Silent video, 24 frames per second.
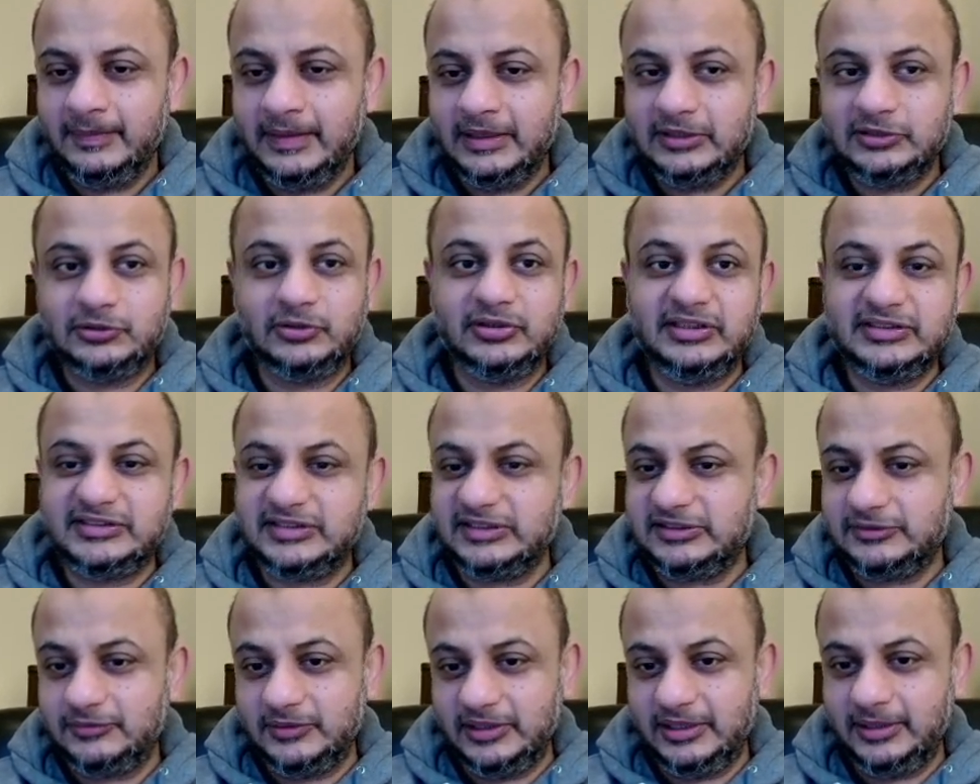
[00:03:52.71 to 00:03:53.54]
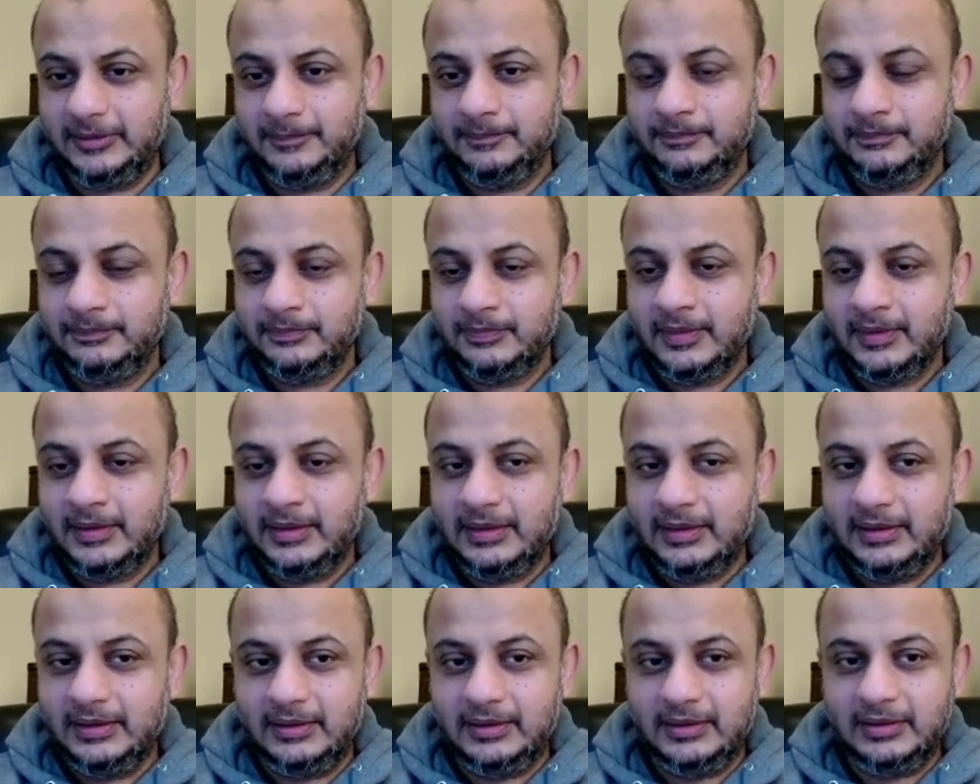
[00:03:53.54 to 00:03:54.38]
So this is where
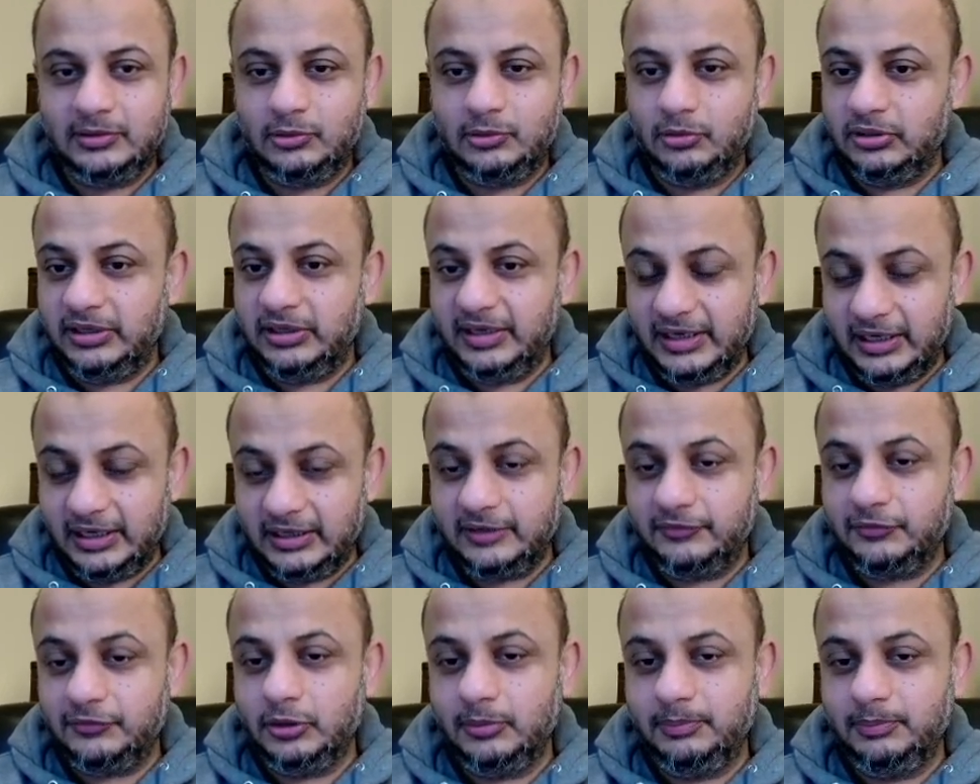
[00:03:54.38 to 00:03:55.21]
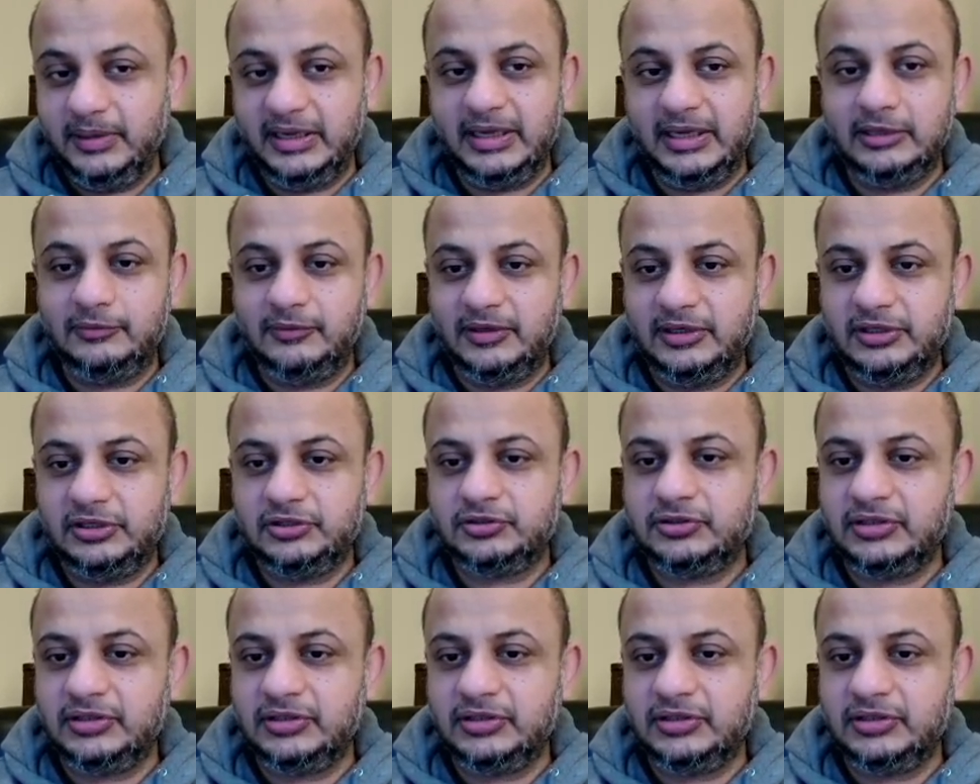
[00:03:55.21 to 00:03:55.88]
coding can give you a big advantage.